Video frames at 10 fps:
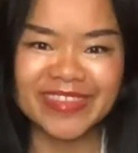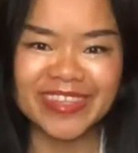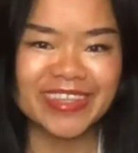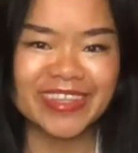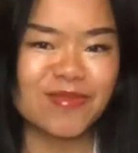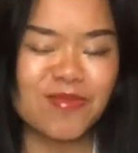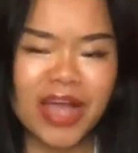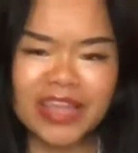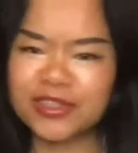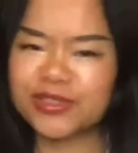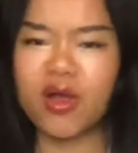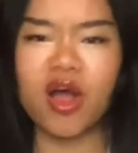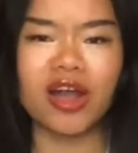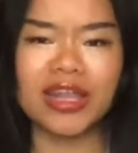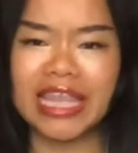Why is it so
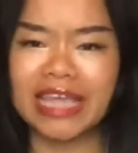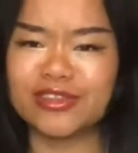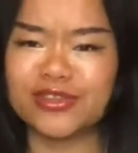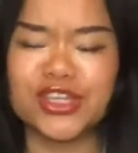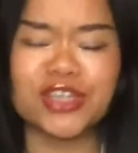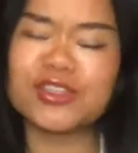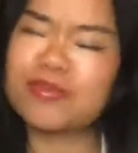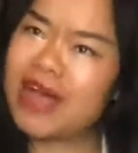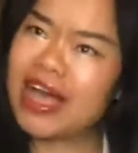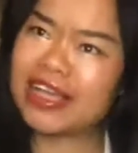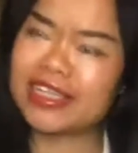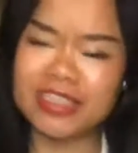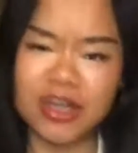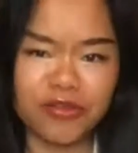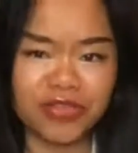hard then to change your mind
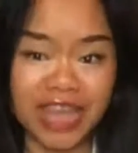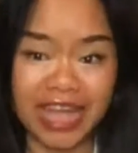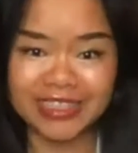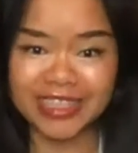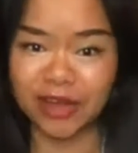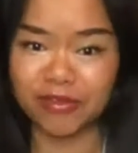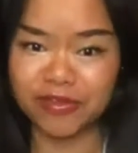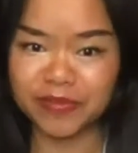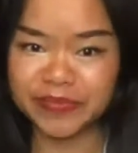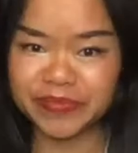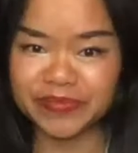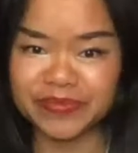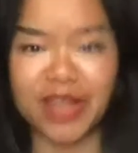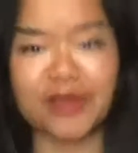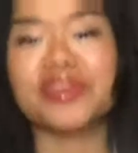of thyself?
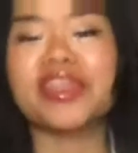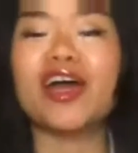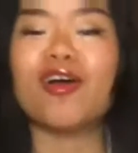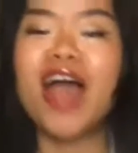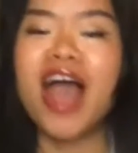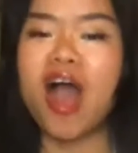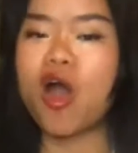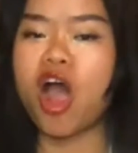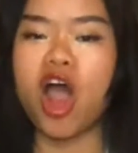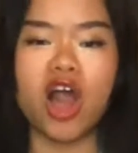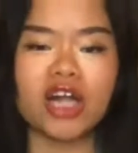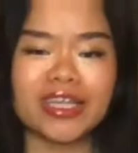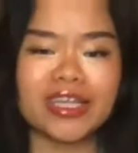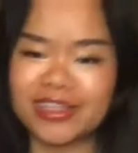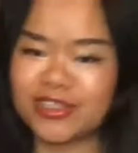Now you know how hard
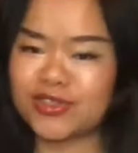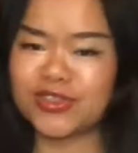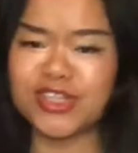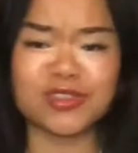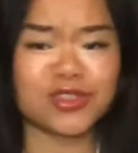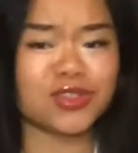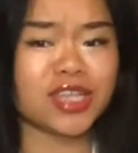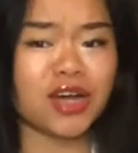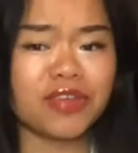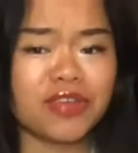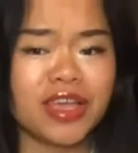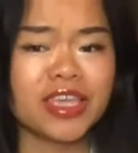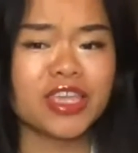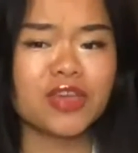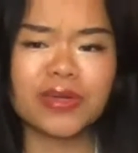it is to change yourself.
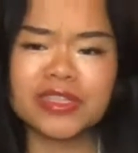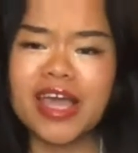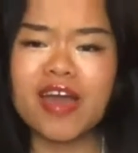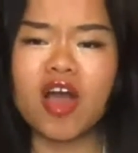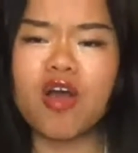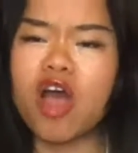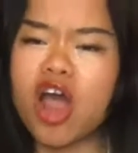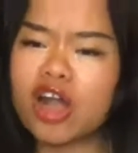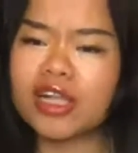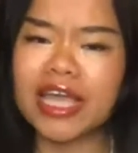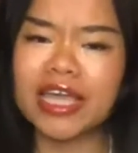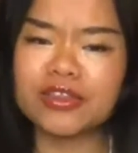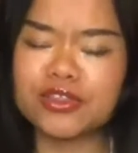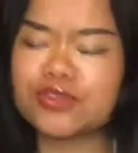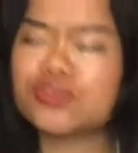You will know how hard it is
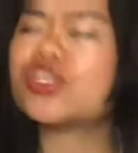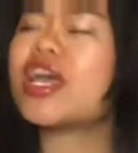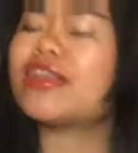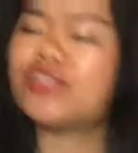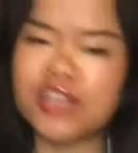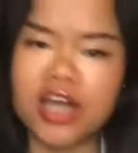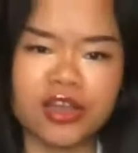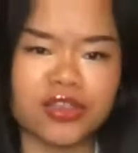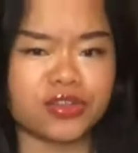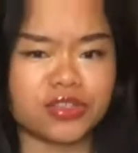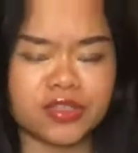to change others.